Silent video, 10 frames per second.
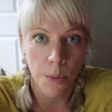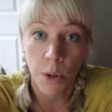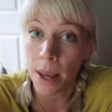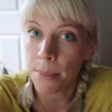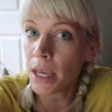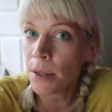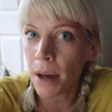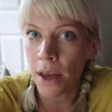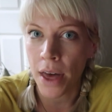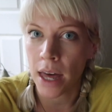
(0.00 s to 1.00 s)
and what I mean
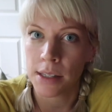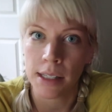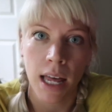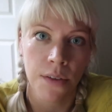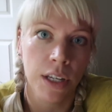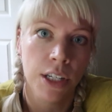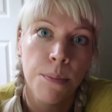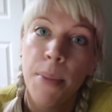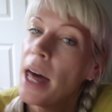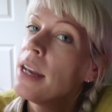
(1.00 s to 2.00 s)
by that is a lot of
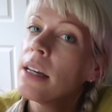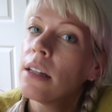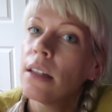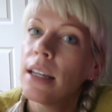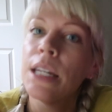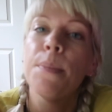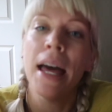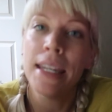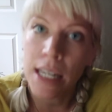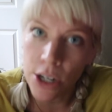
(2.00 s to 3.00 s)

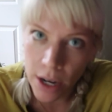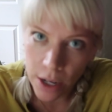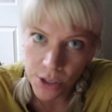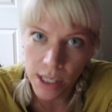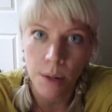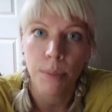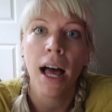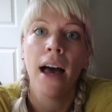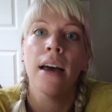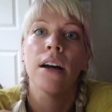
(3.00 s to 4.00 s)
independent curators can
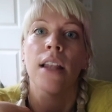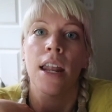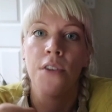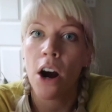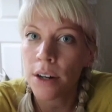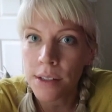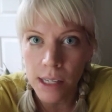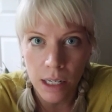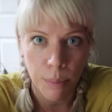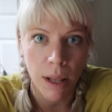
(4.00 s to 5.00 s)
apply, a lot of artists
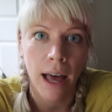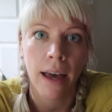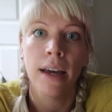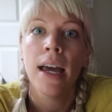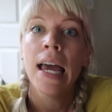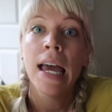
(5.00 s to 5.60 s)
can apply,